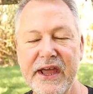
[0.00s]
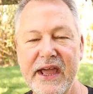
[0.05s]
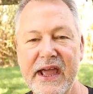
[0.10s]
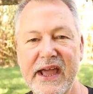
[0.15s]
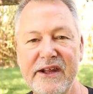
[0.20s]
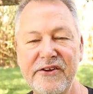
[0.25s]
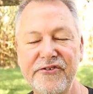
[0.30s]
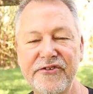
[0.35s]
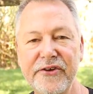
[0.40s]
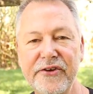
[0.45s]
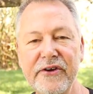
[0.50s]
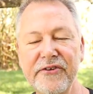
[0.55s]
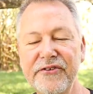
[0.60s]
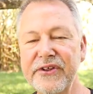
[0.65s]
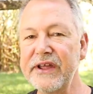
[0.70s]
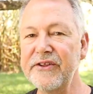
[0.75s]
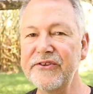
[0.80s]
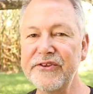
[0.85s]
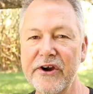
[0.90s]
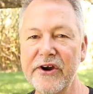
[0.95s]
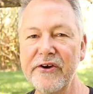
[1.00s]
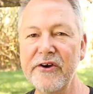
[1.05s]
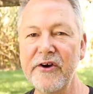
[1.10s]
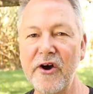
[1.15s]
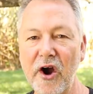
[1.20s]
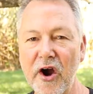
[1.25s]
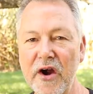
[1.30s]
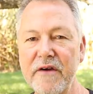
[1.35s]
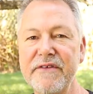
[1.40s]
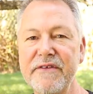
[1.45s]
and as soon as they start
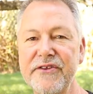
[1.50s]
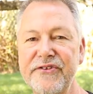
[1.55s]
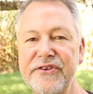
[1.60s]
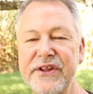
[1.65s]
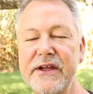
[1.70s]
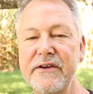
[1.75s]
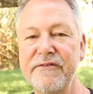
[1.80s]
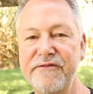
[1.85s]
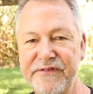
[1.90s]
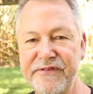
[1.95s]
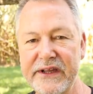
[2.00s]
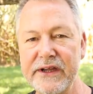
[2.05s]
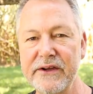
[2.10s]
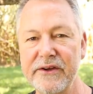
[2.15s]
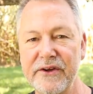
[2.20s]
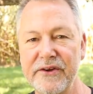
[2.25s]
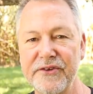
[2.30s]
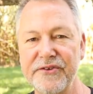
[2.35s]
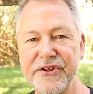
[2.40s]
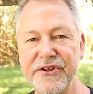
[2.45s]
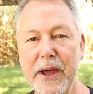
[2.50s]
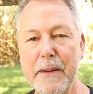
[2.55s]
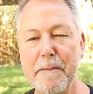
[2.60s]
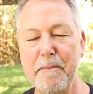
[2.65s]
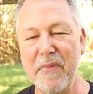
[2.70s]
harvesting fields,